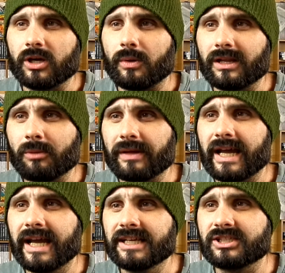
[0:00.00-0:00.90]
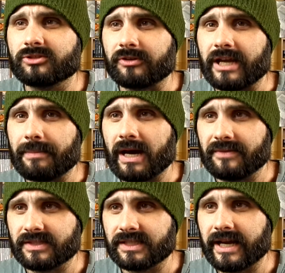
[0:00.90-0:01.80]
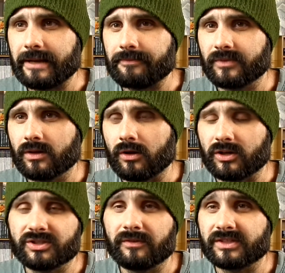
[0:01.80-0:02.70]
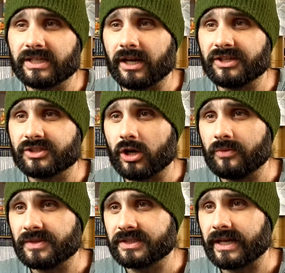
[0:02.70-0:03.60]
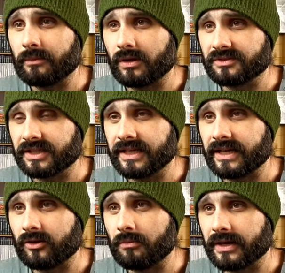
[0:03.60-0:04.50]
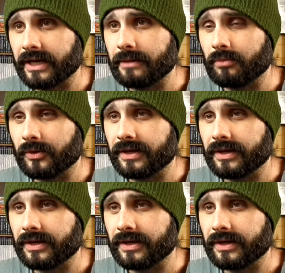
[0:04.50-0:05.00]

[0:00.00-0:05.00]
a little bit of history about this game. Because oh, obviously, I used to own this game when I was a kid on my Game Boy.